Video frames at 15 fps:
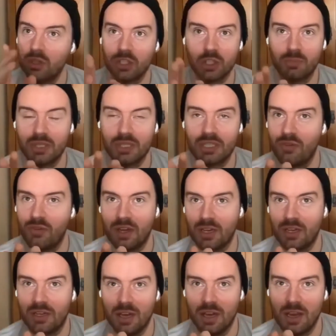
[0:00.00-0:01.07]
I wasn't
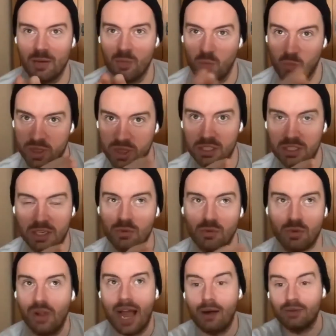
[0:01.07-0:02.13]
specific um, with this
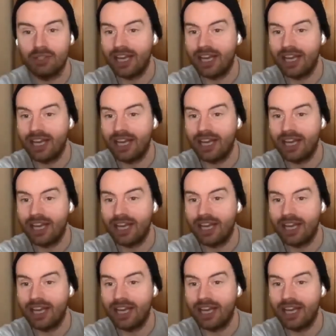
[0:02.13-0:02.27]
role.